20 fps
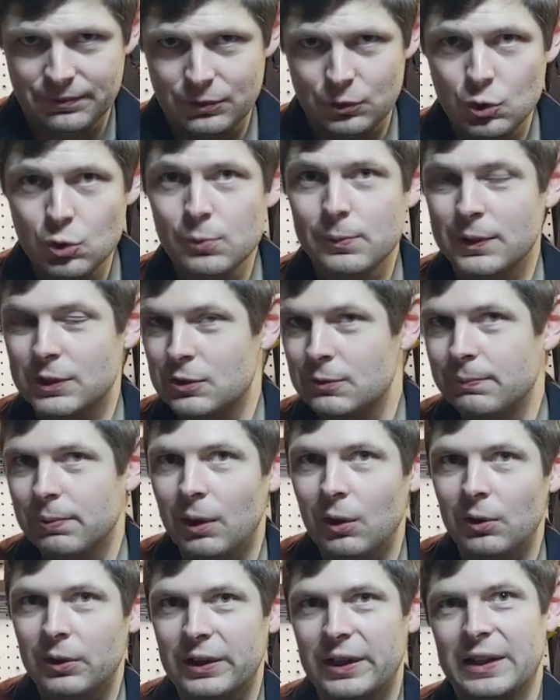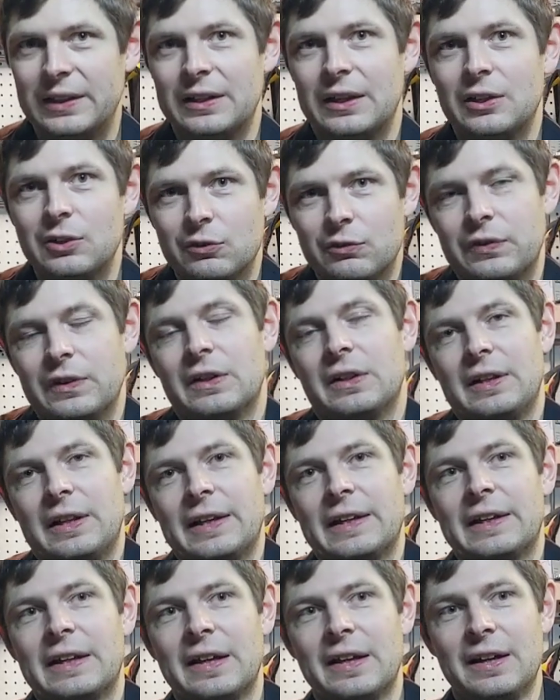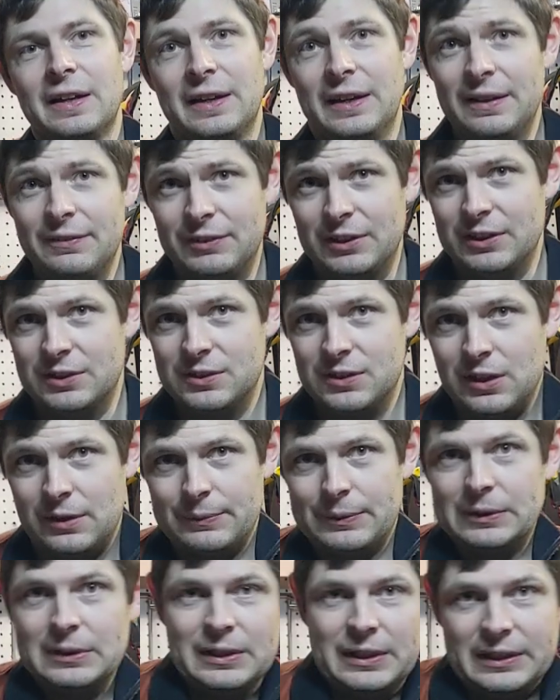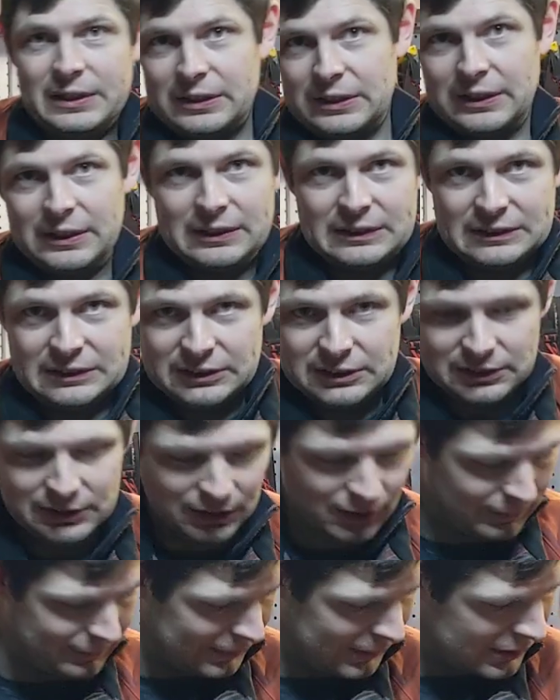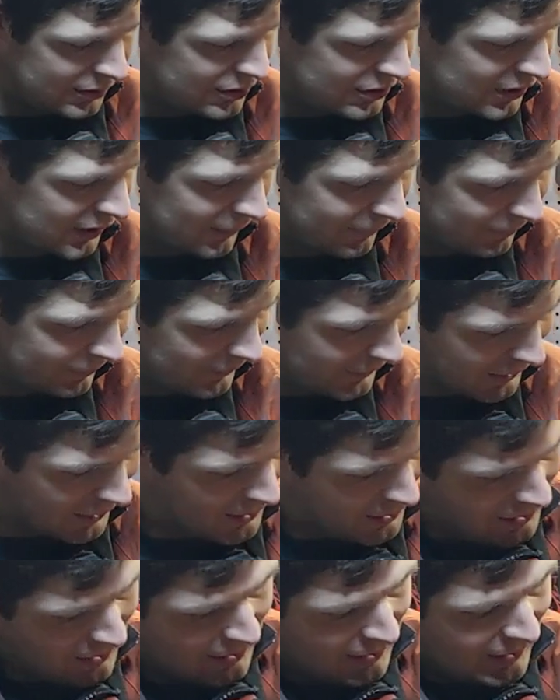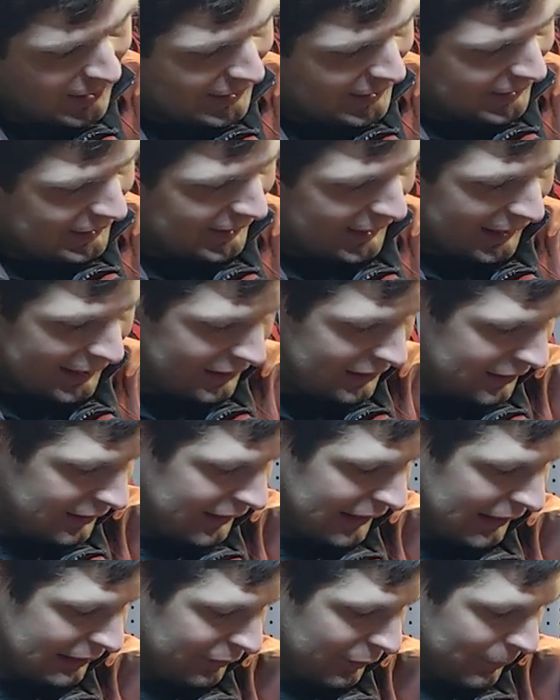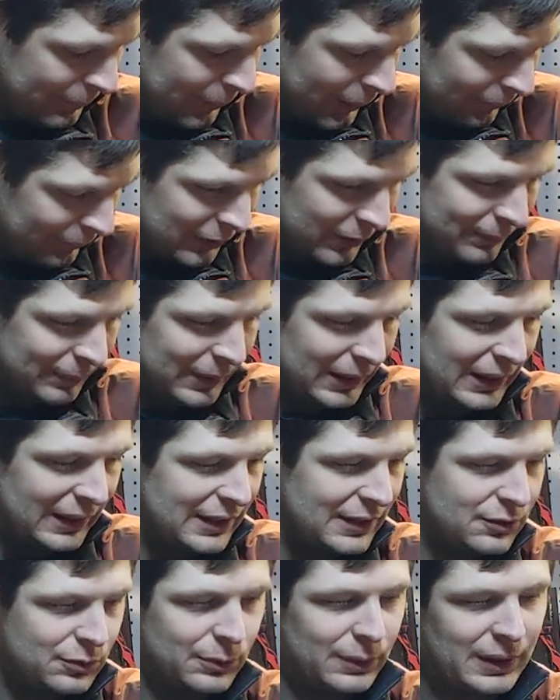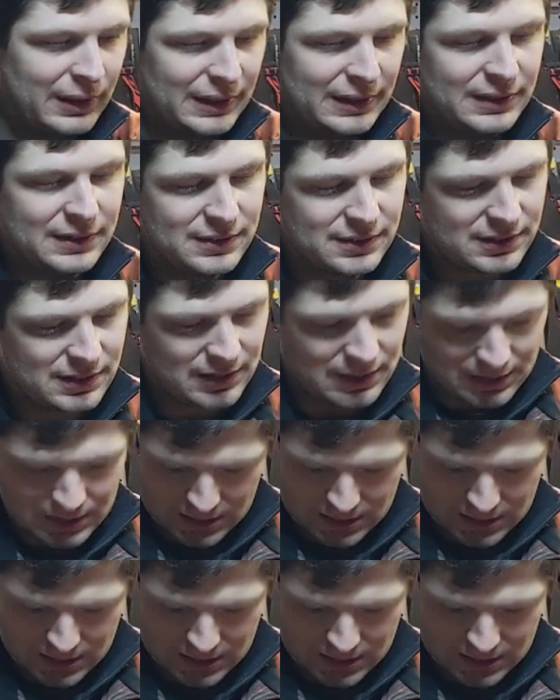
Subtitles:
too much bulk, and then you feel like, even in summer, like you're like, you get all bunched up. Kind of a bummer, but it is what it is.